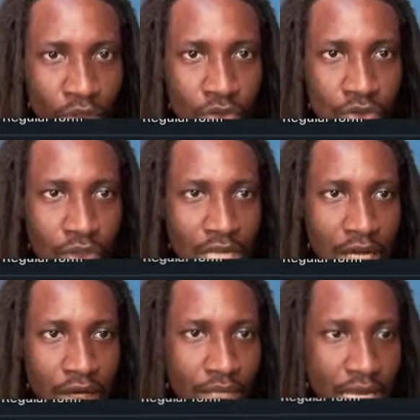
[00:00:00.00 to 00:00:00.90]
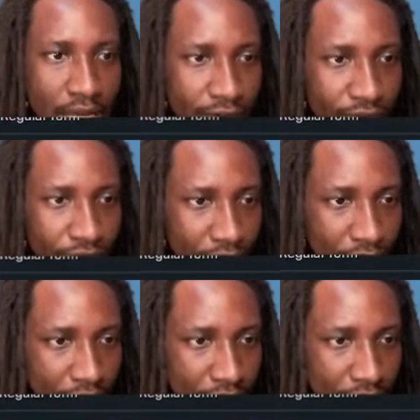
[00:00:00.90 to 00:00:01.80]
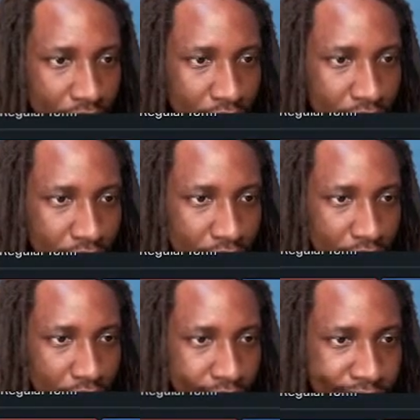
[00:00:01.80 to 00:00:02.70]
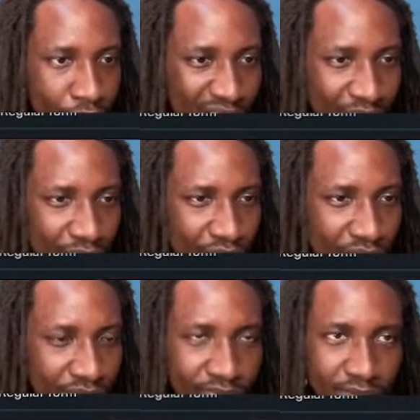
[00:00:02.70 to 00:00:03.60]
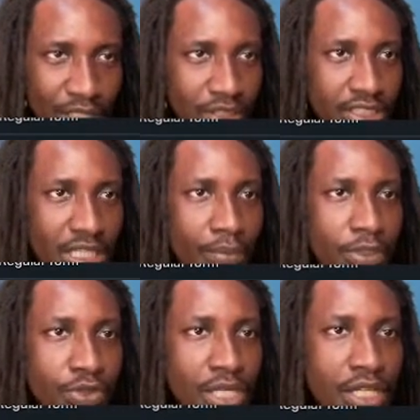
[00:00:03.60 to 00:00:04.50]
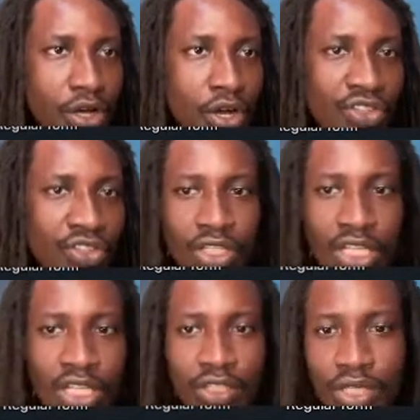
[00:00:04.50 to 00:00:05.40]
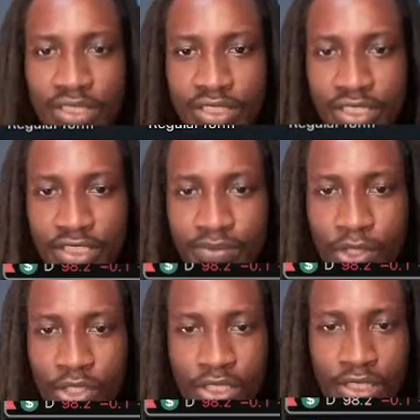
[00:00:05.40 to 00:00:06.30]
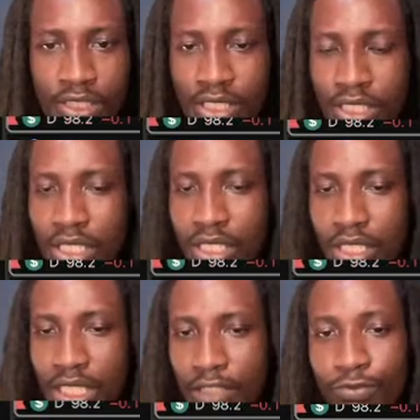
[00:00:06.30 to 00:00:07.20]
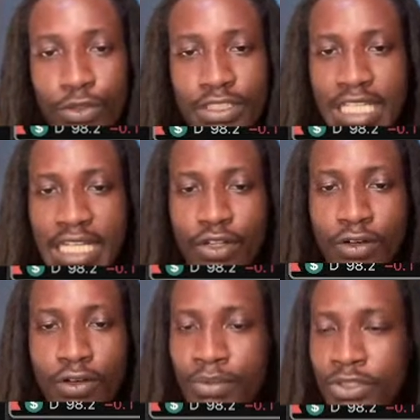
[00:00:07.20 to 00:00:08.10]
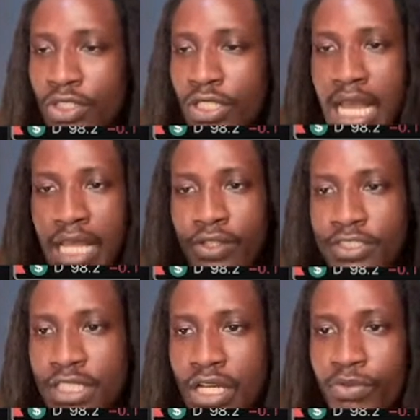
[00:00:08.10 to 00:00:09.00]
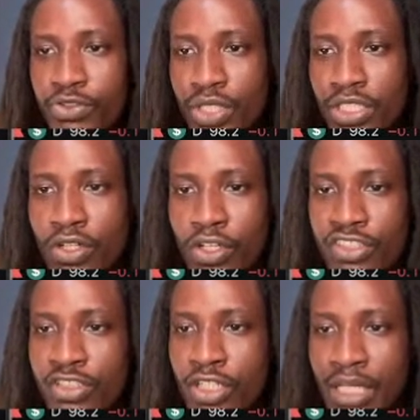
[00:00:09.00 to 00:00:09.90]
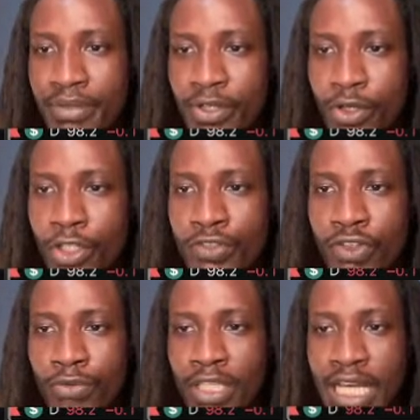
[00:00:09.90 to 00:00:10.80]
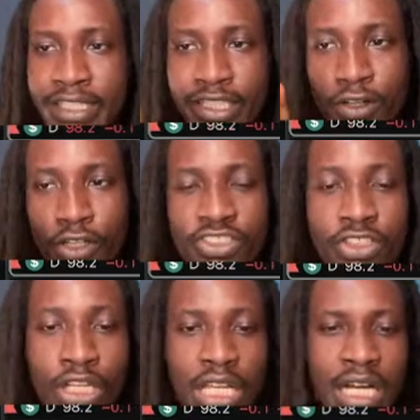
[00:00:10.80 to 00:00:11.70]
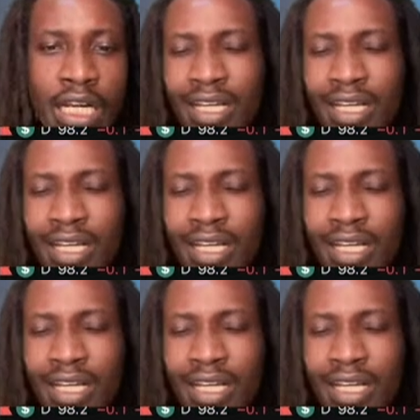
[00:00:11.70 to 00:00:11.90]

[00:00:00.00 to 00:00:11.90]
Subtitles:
So now I have I don't think I'll be trading Aussie dollar USD this morning. If we see any confirmation, I don't think I'll be trading Aussie dollar, because for me, I think Aussie dollar